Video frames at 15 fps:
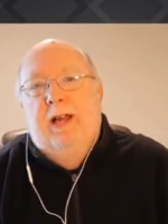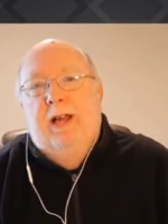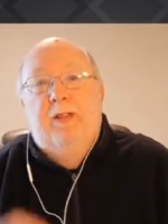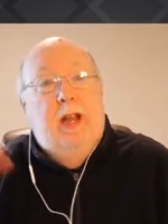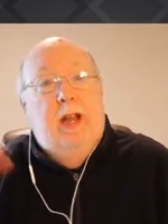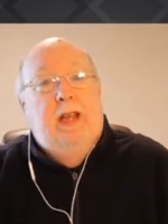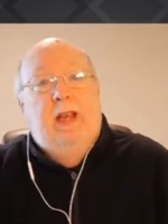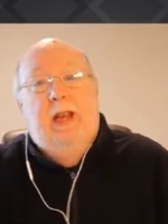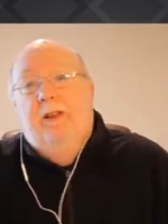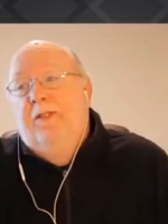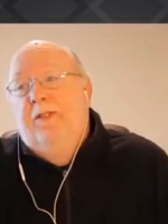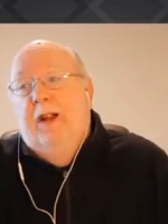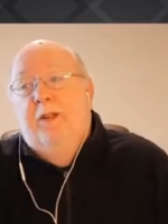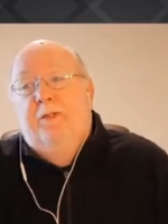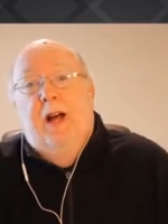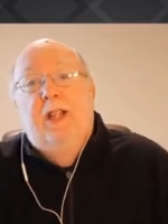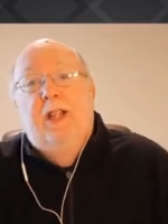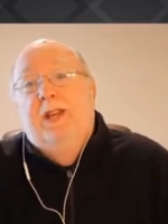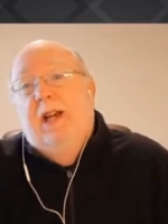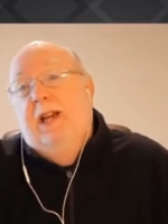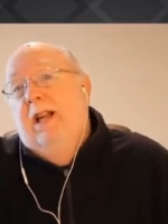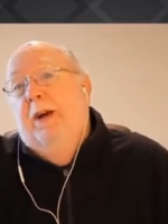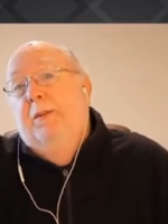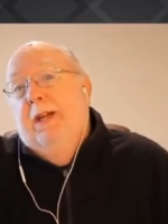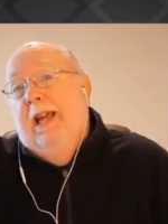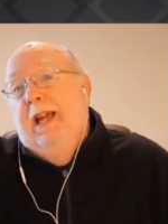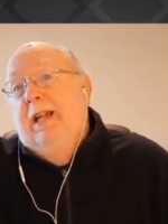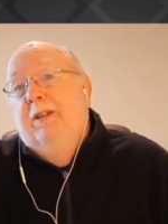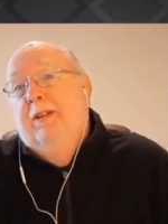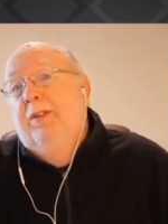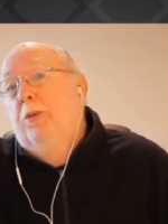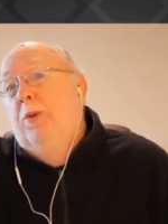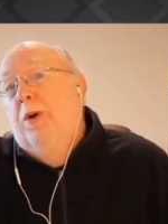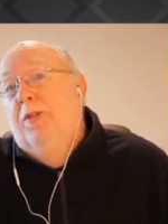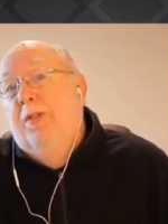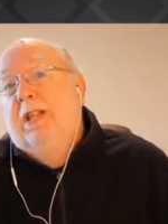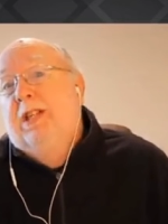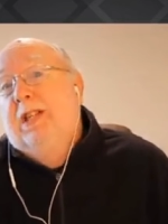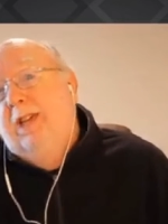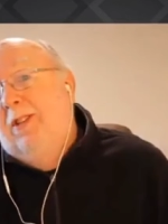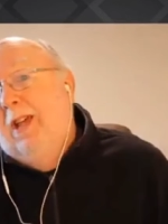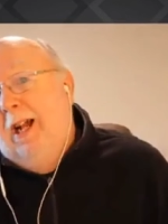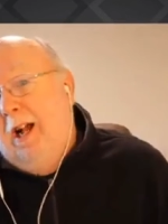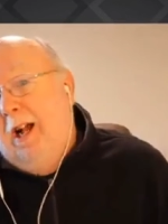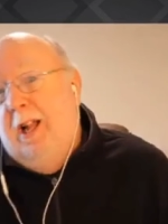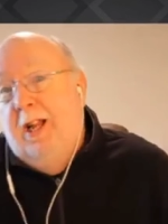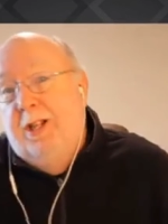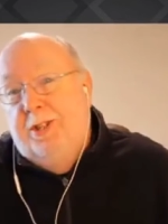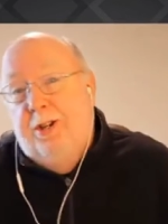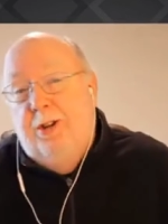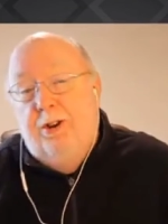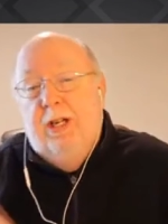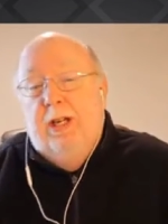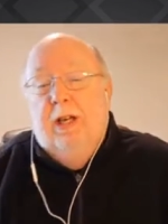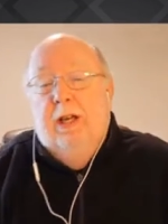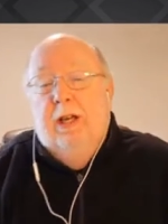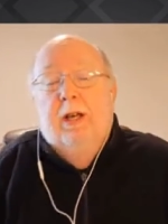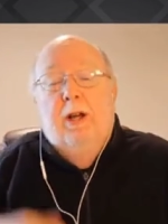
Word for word: and then it, then it funds economic activity when they take that college degree